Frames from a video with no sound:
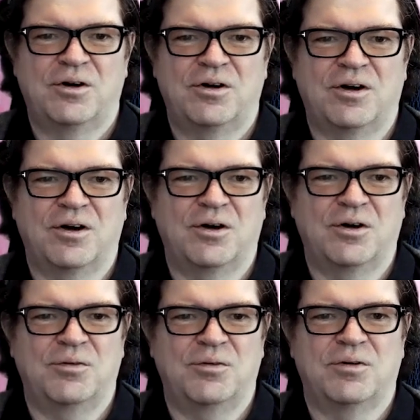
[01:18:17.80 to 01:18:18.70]

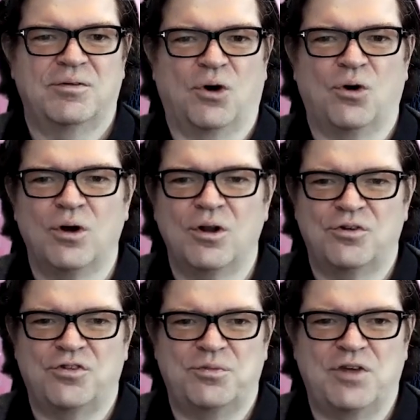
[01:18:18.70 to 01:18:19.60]
all or a
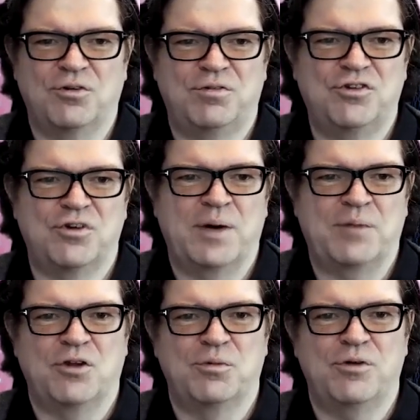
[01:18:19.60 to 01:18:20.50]
subset of feature
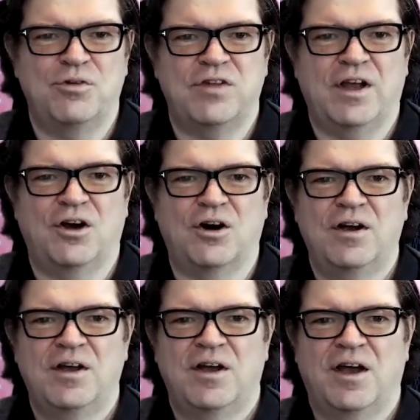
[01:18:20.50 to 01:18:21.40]
maps at the previous layer
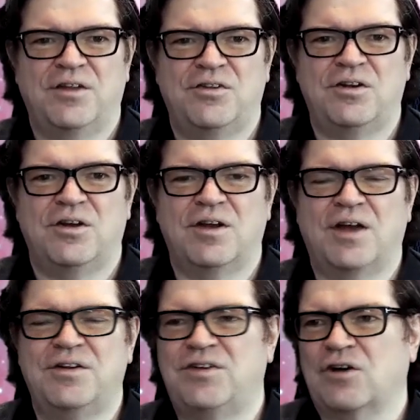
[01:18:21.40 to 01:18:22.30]
and
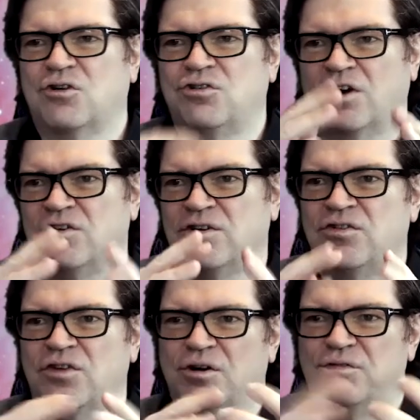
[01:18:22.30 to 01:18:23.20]
detect
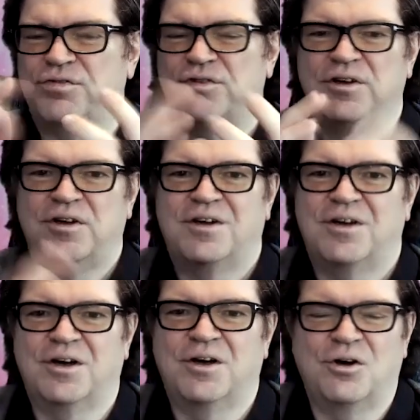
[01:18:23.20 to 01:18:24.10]
conjunctions of
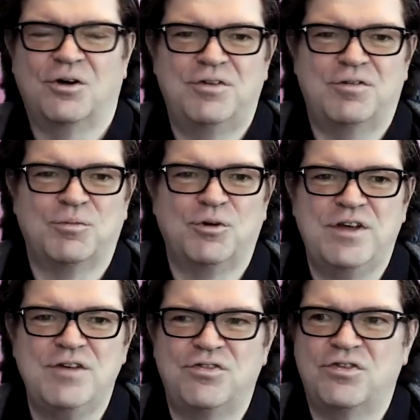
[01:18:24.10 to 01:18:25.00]
different
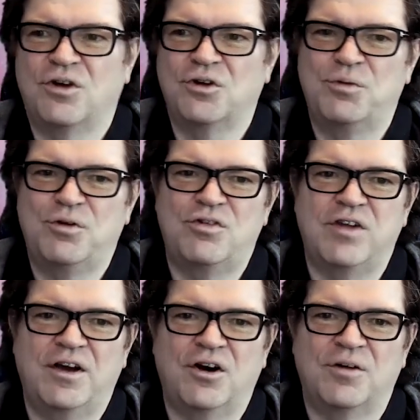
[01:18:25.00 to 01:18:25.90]
motifs on the previous
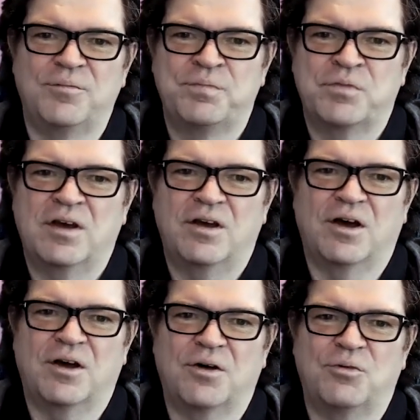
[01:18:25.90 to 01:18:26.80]
layer,
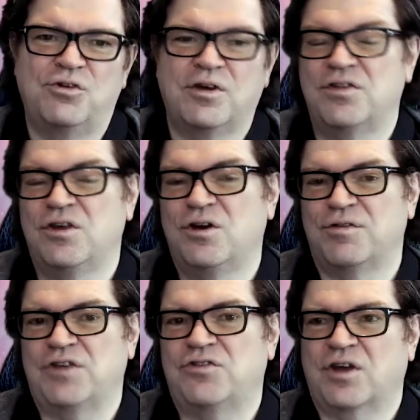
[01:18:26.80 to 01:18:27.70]
which you can think of
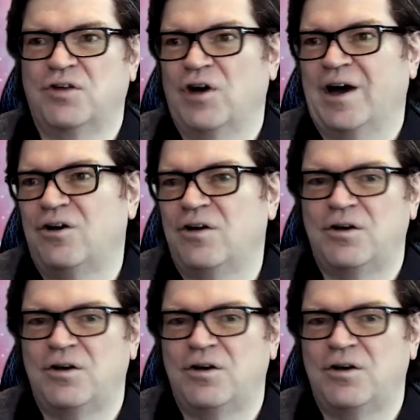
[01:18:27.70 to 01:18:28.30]
as kind of a higher